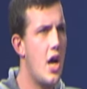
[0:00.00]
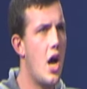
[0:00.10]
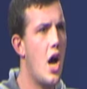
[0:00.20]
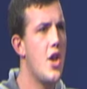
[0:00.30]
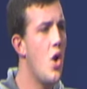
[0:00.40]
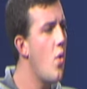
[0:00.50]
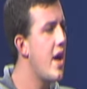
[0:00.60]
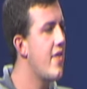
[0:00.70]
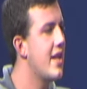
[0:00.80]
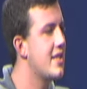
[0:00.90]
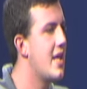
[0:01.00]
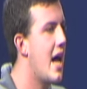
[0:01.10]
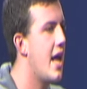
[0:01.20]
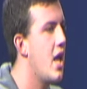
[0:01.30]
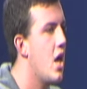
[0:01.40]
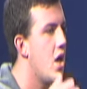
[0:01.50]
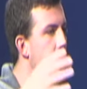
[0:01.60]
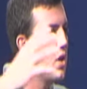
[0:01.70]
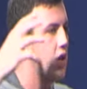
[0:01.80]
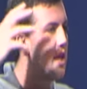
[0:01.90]
annoying that it's not
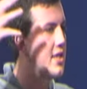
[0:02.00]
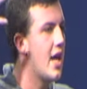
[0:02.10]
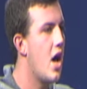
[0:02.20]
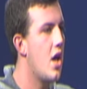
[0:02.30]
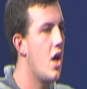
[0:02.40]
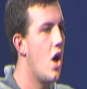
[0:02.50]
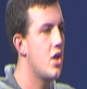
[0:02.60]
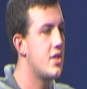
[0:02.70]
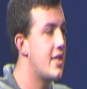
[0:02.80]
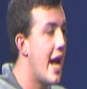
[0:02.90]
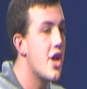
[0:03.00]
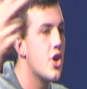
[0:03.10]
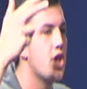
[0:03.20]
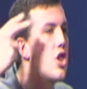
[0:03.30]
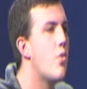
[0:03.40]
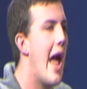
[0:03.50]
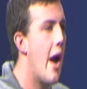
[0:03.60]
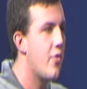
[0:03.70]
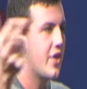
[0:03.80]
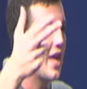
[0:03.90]
standard
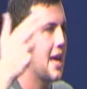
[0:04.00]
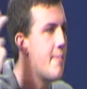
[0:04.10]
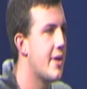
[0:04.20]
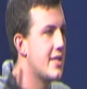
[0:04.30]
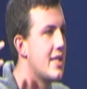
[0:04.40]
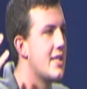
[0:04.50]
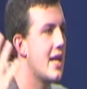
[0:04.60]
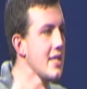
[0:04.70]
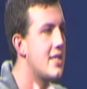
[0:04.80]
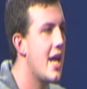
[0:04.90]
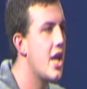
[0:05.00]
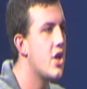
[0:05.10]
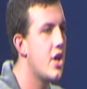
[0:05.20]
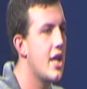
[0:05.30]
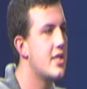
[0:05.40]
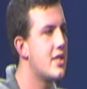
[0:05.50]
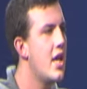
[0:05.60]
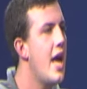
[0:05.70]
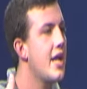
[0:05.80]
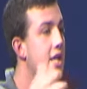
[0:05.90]
throughout the campus. It's not standard. It's
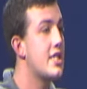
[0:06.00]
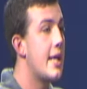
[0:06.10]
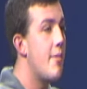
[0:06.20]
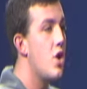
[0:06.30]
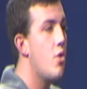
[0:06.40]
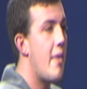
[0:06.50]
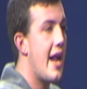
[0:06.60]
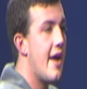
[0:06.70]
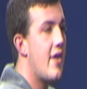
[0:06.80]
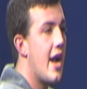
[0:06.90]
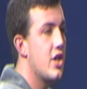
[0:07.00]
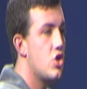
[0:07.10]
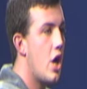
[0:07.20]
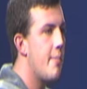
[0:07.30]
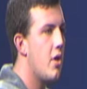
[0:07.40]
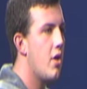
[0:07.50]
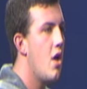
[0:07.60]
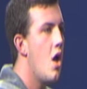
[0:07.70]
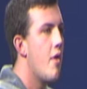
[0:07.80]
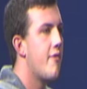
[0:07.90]
like someone who might have gotten in trouble
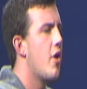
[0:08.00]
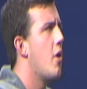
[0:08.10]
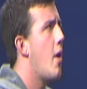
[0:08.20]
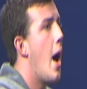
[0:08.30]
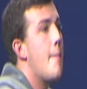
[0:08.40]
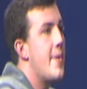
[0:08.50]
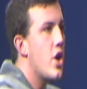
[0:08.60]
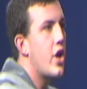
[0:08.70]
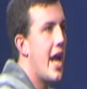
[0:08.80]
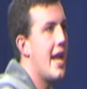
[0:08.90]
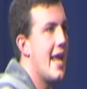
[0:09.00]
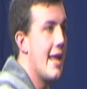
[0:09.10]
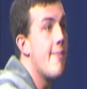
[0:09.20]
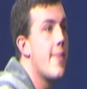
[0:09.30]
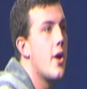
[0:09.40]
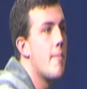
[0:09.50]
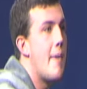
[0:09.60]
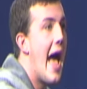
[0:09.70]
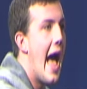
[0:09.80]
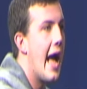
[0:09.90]
for a beer can in their
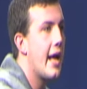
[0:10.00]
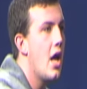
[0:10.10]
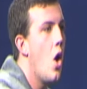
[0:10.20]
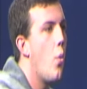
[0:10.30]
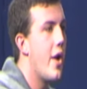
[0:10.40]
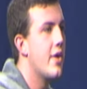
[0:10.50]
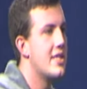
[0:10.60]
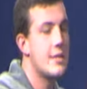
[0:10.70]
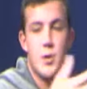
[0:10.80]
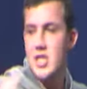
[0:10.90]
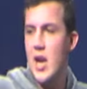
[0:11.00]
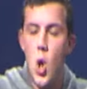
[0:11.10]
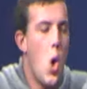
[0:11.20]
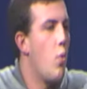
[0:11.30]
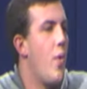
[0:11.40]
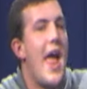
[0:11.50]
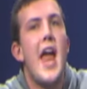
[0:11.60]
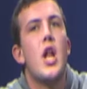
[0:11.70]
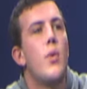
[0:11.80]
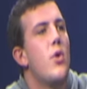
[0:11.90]
bag, whereas this person had a whole
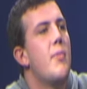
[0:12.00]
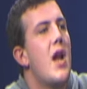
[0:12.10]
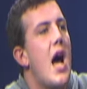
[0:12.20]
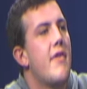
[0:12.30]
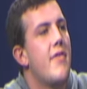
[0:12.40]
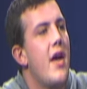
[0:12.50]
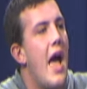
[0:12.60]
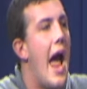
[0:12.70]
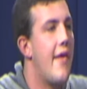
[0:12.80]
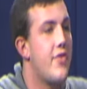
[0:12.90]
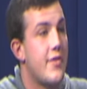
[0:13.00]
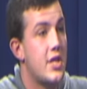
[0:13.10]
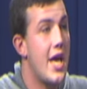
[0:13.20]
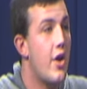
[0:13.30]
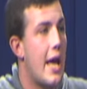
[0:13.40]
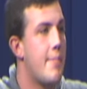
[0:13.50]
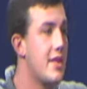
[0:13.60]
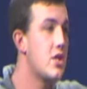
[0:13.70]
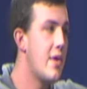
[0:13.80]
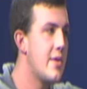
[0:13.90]
handle Rubinoff at the tailgate, but
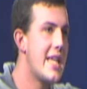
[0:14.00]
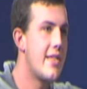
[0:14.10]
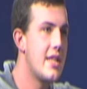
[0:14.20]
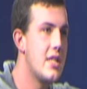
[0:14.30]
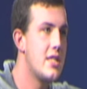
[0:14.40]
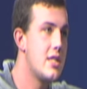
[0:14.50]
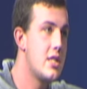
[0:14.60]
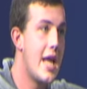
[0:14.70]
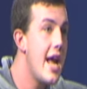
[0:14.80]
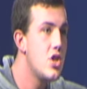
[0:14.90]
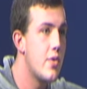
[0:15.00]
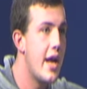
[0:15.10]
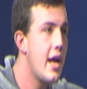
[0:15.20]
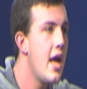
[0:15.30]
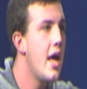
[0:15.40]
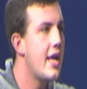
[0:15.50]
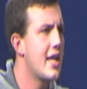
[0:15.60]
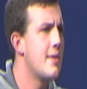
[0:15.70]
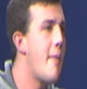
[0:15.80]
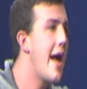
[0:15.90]
this one is at the day drink,
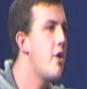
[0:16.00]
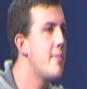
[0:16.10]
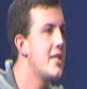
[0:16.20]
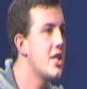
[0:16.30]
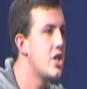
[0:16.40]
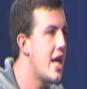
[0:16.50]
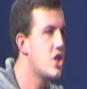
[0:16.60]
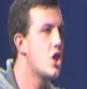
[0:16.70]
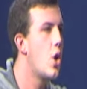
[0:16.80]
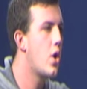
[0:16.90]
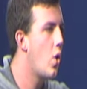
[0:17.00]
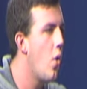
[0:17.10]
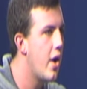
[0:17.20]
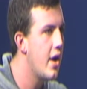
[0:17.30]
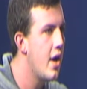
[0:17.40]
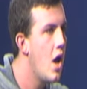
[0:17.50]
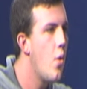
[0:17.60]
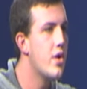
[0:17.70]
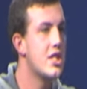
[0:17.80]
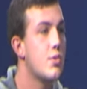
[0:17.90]
gets a minor in possession, has to go to court,
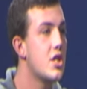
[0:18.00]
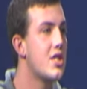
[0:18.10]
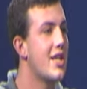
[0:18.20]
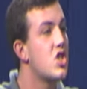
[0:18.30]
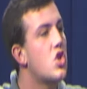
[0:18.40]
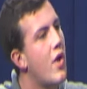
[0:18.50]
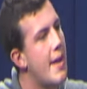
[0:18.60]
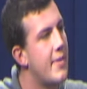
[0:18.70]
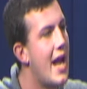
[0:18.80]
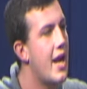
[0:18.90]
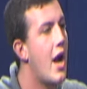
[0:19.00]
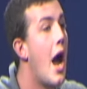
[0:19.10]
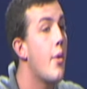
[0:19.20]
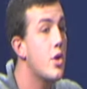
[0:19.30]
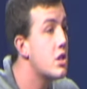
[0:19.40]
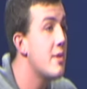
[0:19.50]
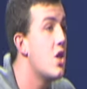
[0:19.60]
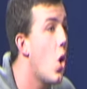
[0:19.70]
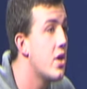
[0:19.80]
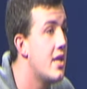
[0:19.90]
whereas this one just like scram, get out of here. How it used to be in the
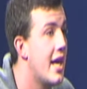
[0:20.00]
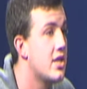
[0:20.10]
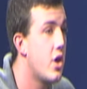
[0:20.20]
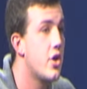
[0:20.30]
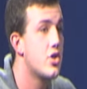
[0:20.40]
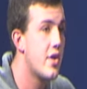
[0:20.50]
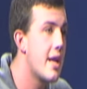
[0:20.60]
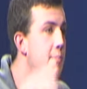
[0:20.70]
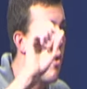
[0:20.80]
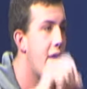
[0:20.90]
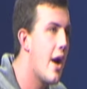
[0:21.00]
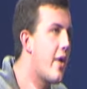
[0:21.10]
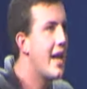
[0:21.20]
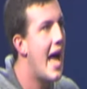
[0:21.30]
olden days, oh, you're drinking, pour it out, get out